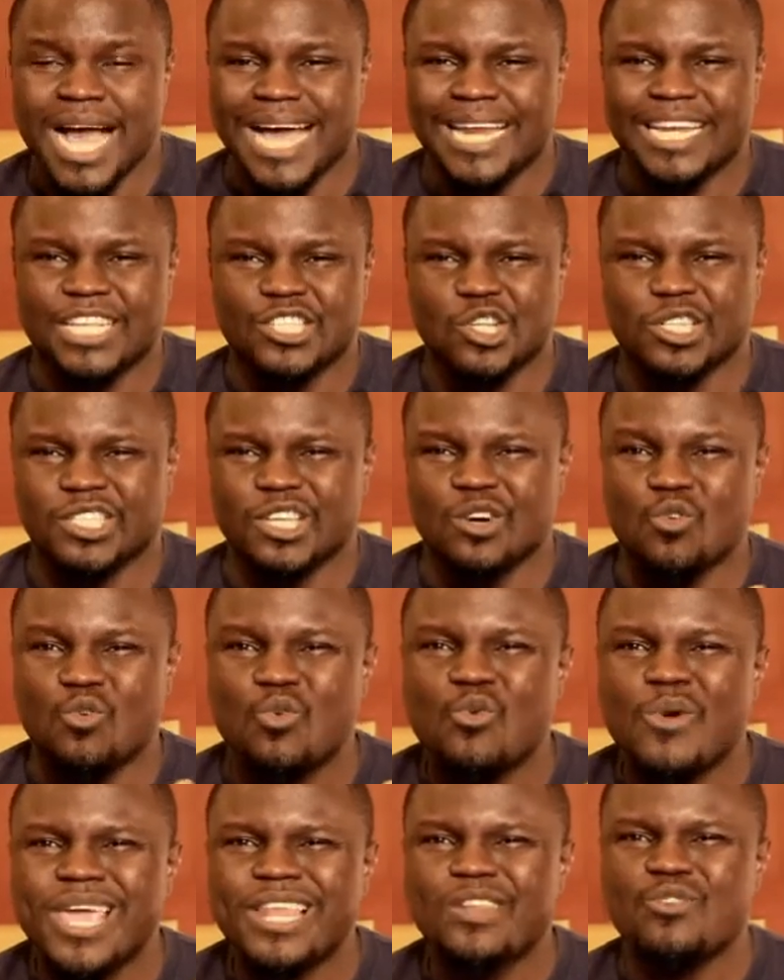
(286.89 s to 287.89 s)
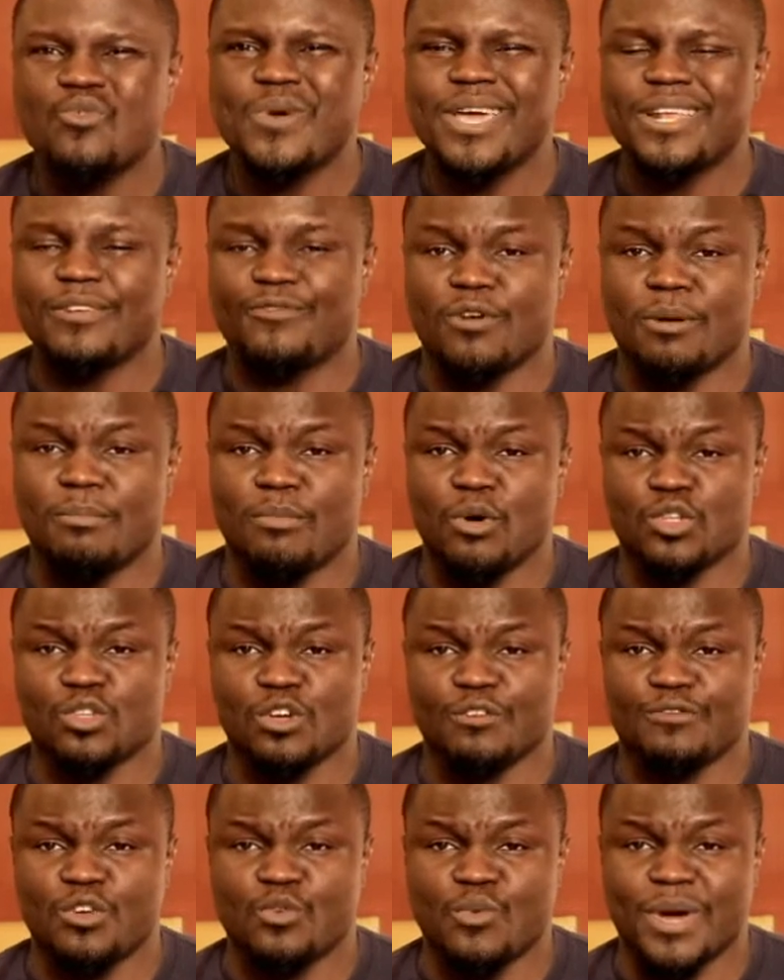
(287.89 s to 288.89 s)
and it's not a win-win for
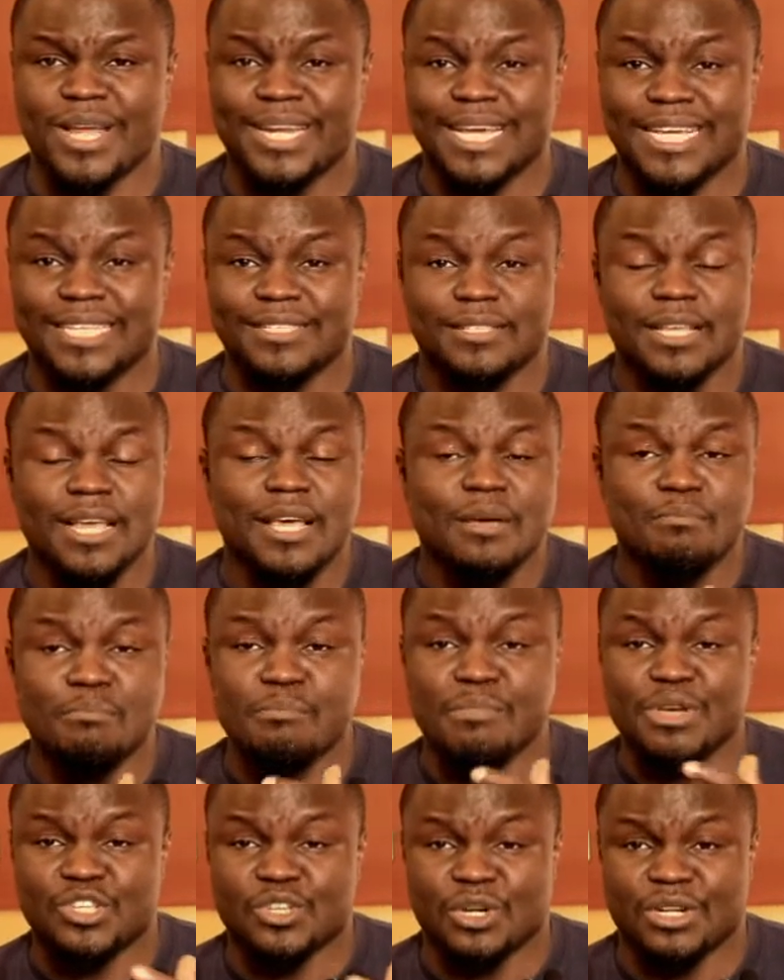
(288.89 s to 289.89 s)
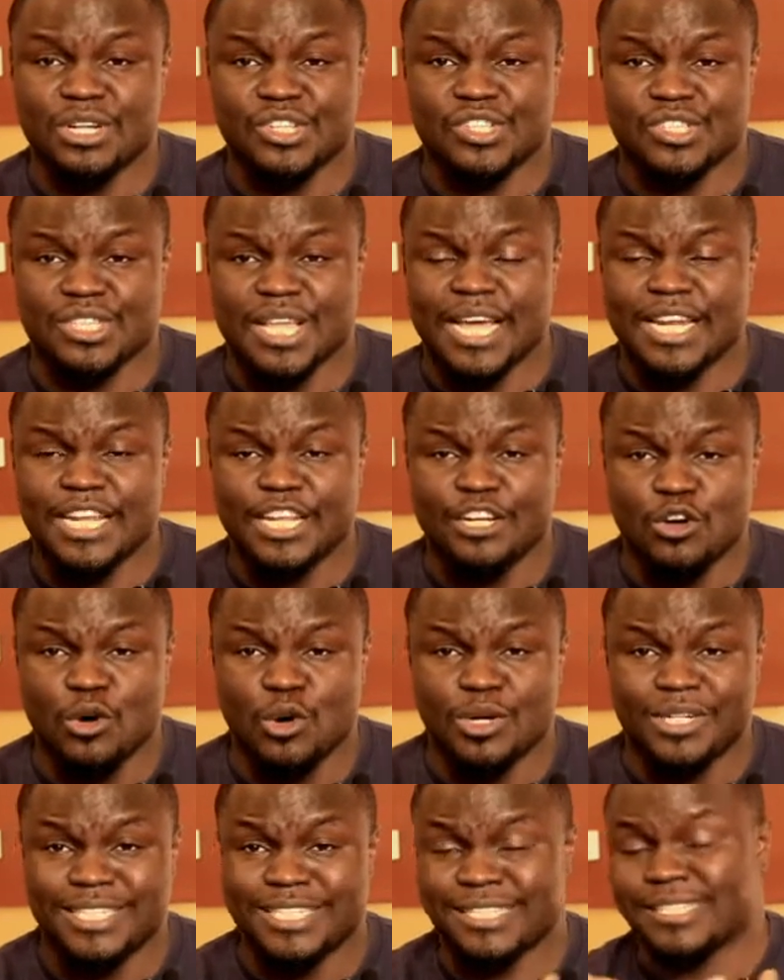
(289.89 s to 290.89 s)
both of you when there's misunderstanding
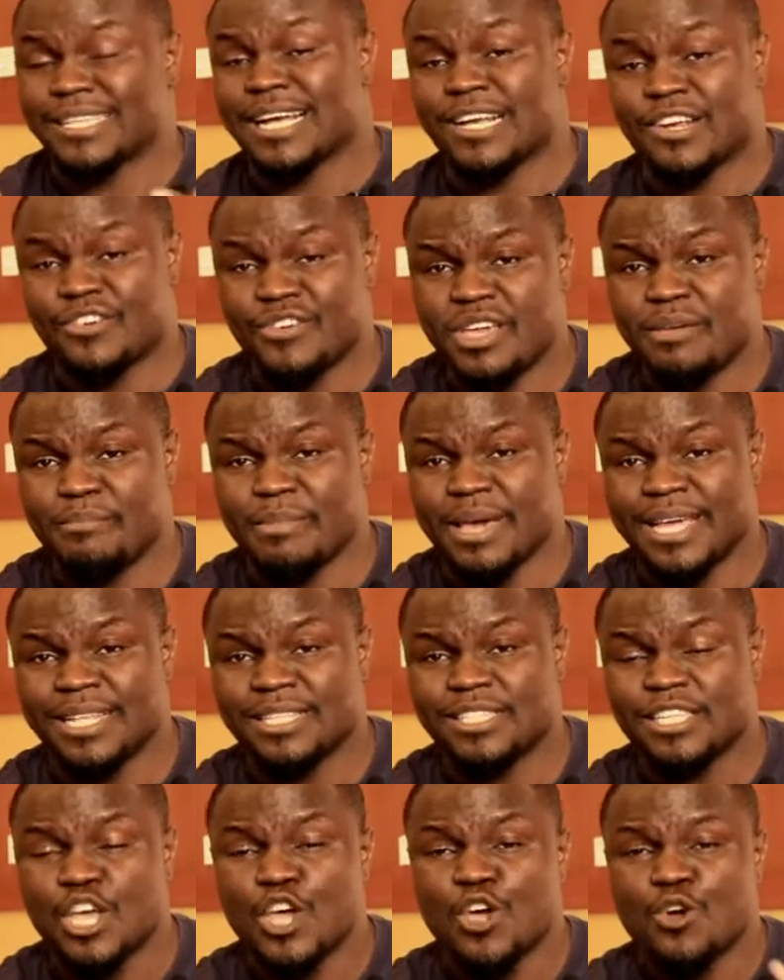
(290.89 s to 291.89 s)
or disagreement,